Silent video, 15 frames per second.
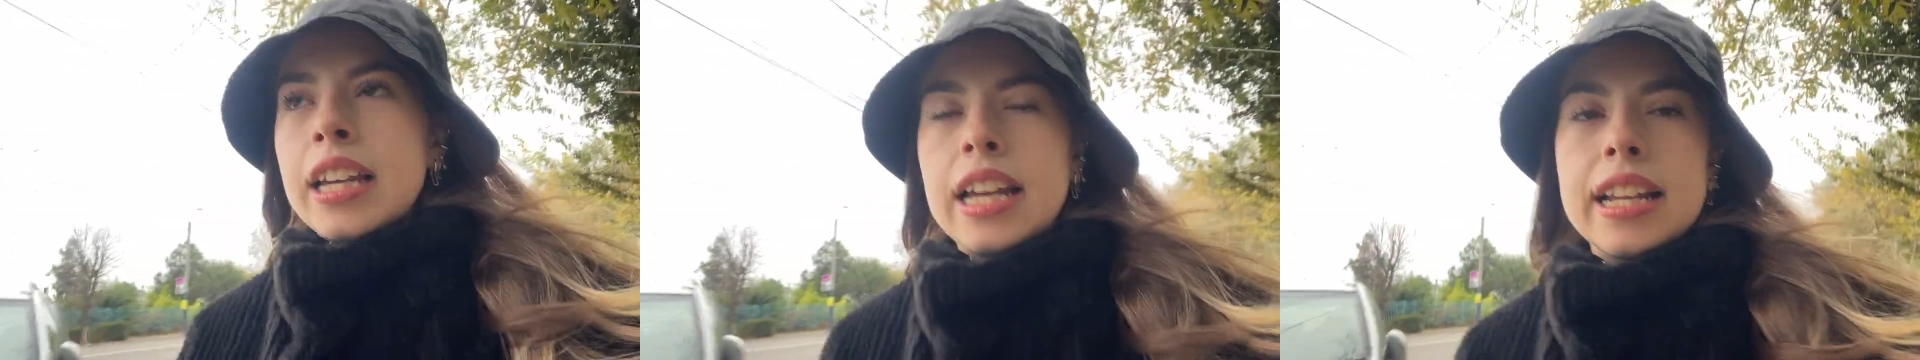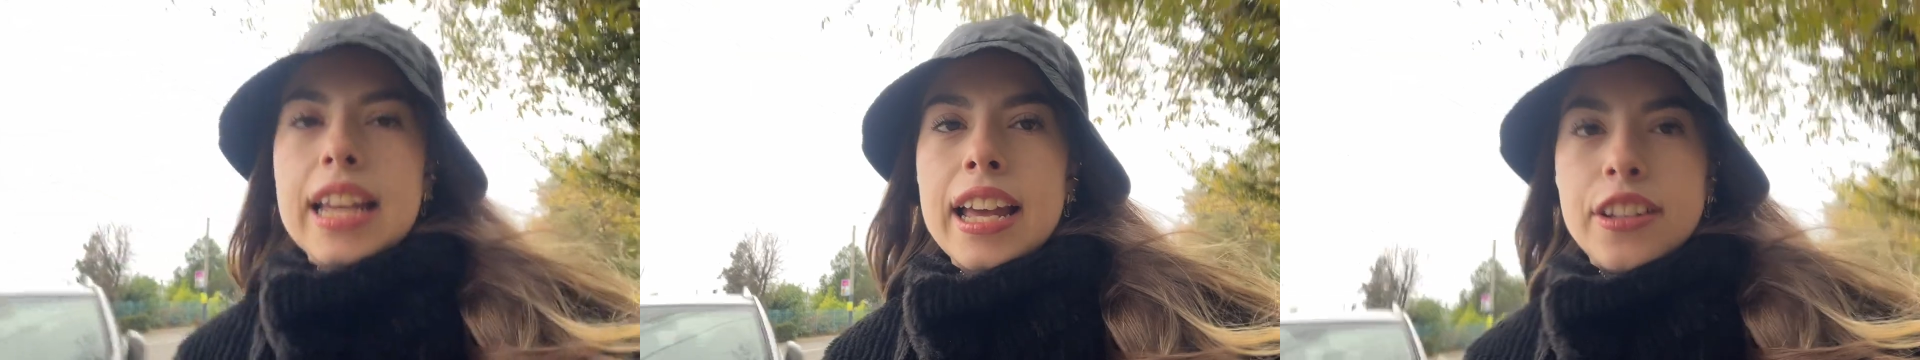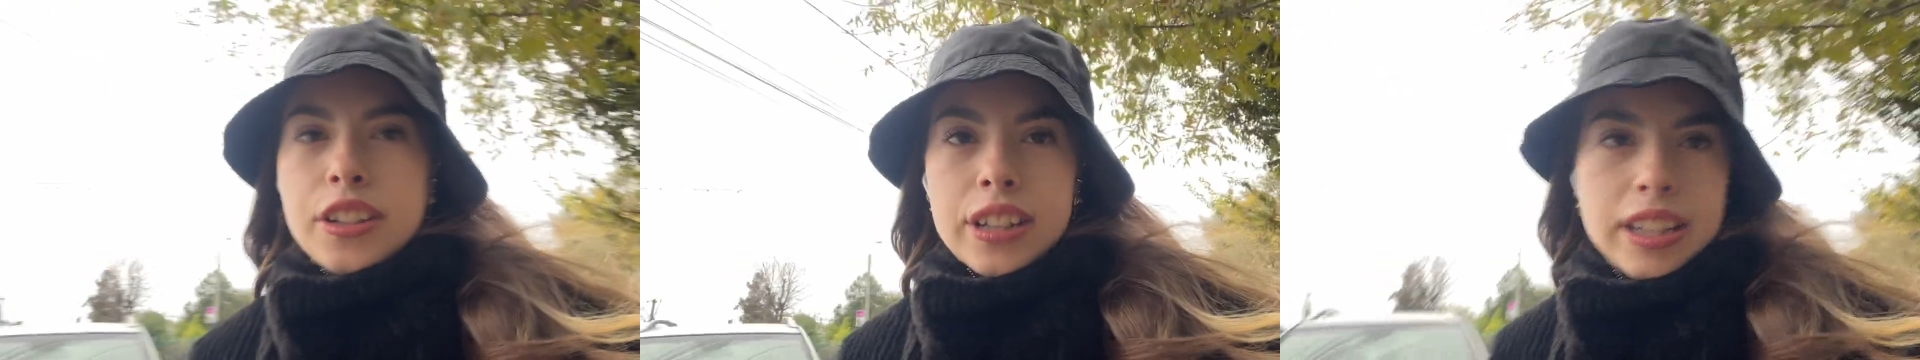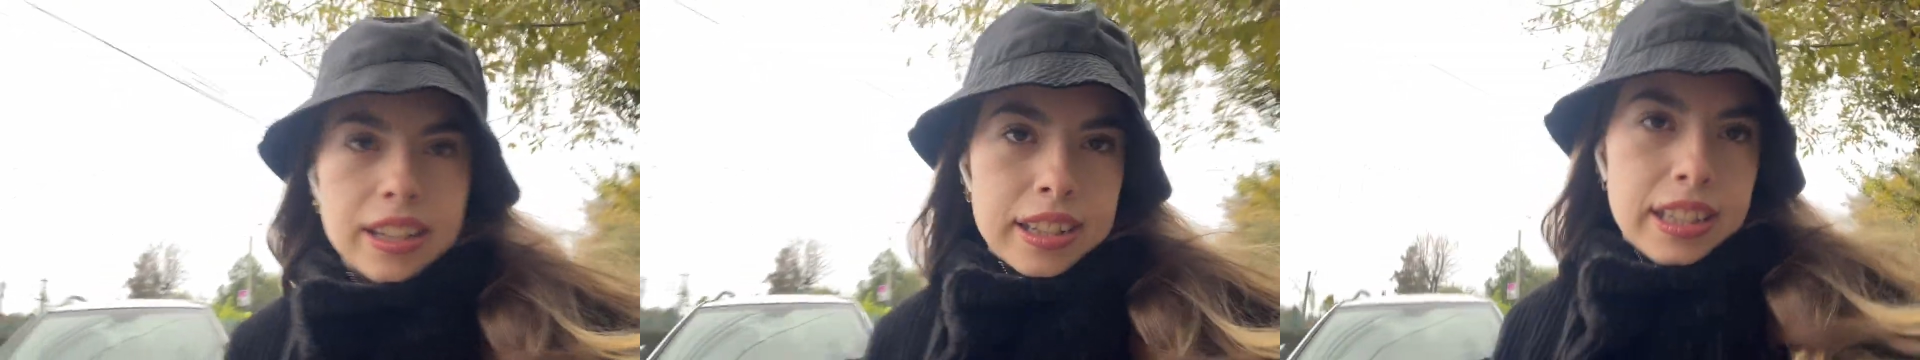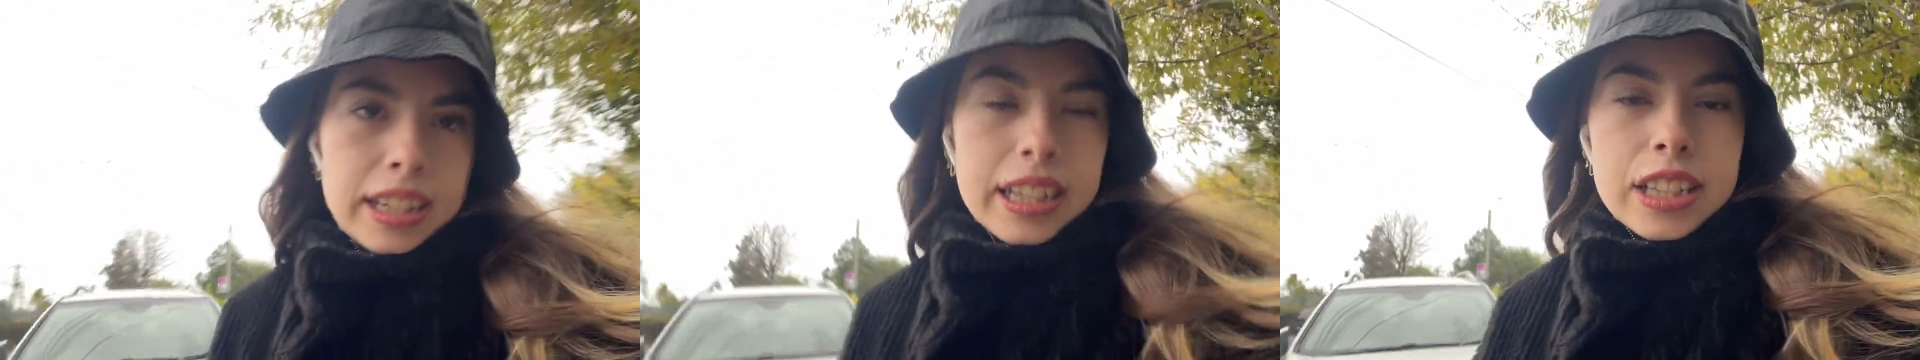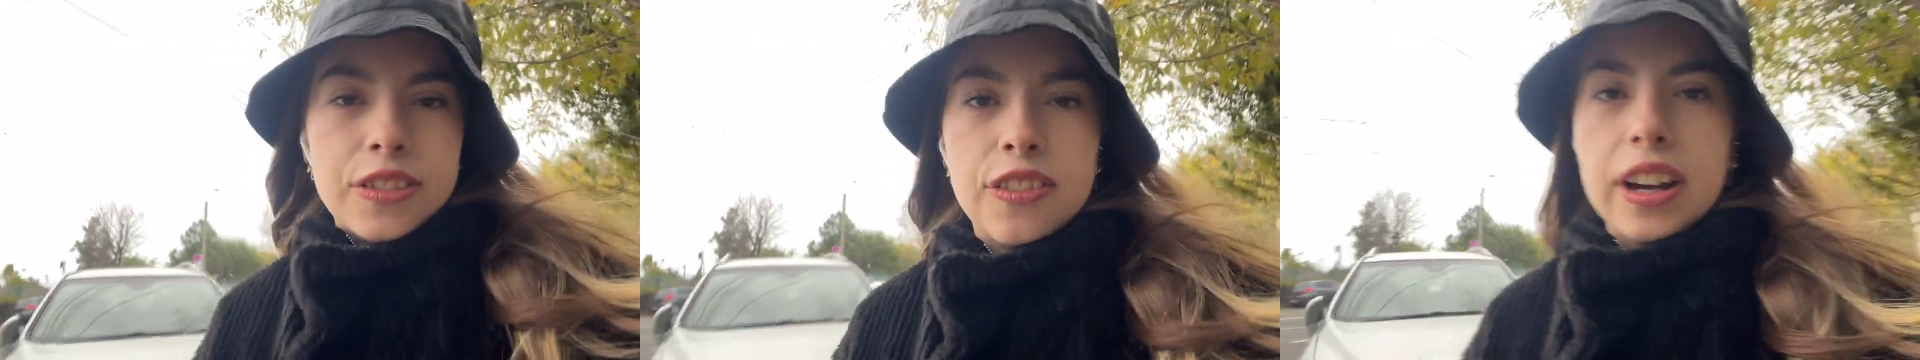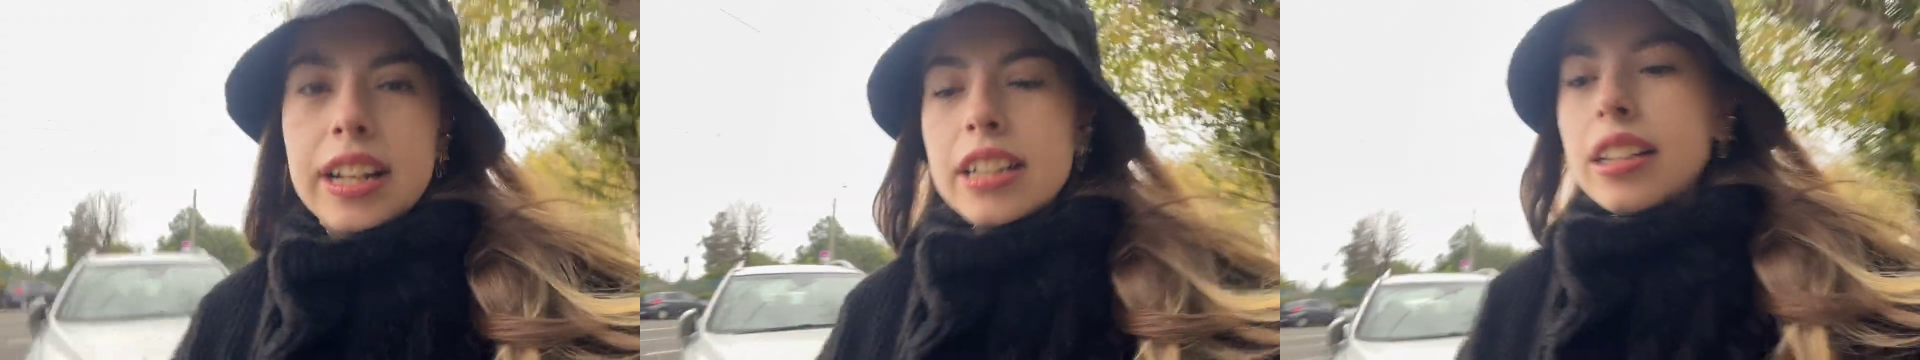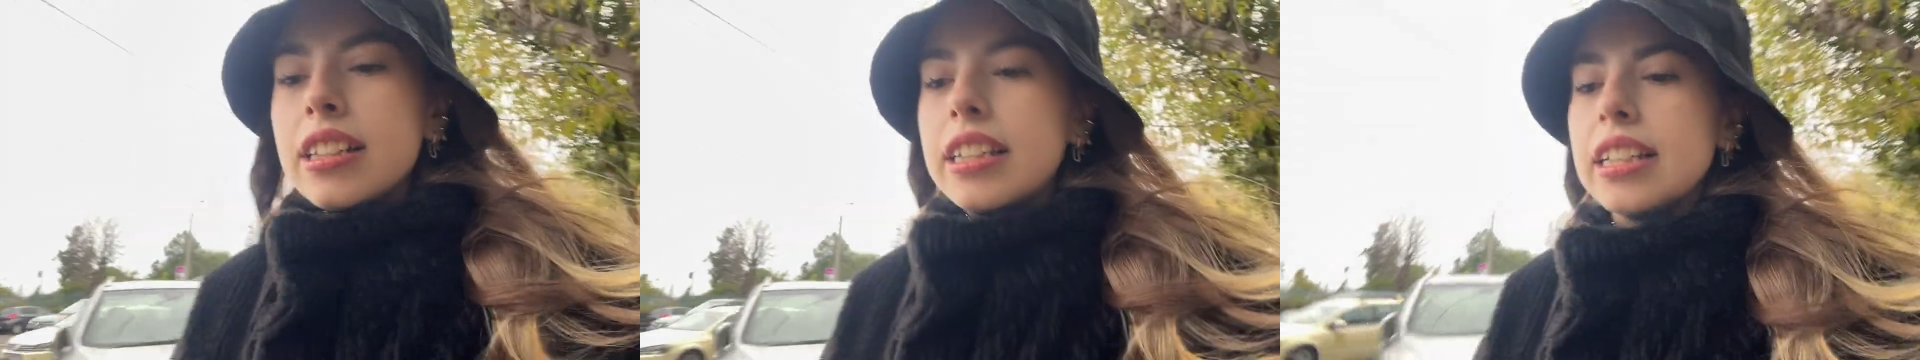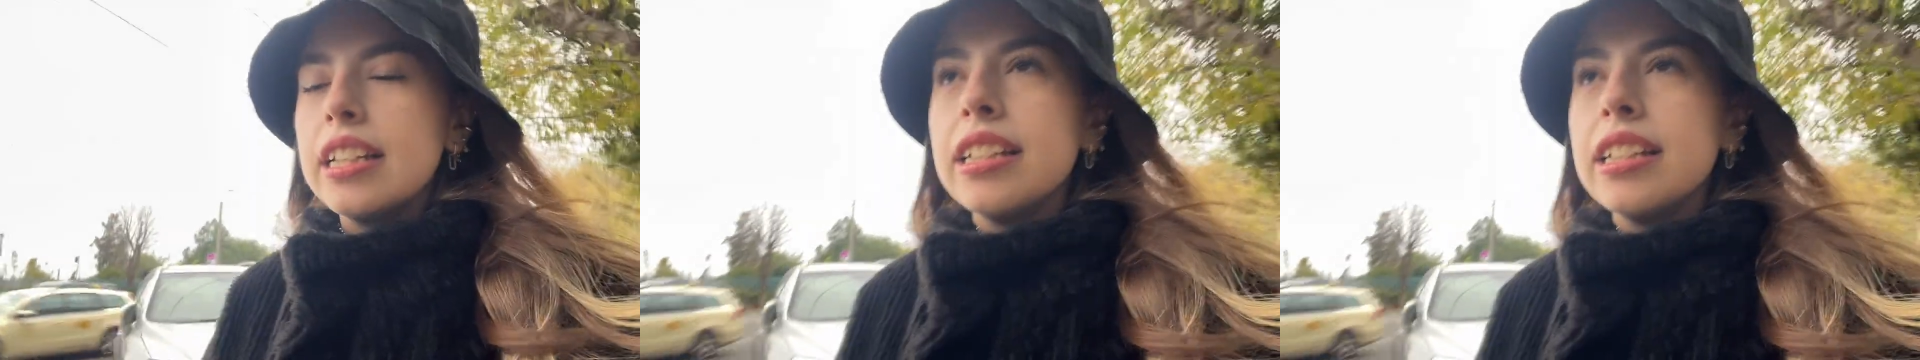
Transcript: And yeah, as you can see, it's finally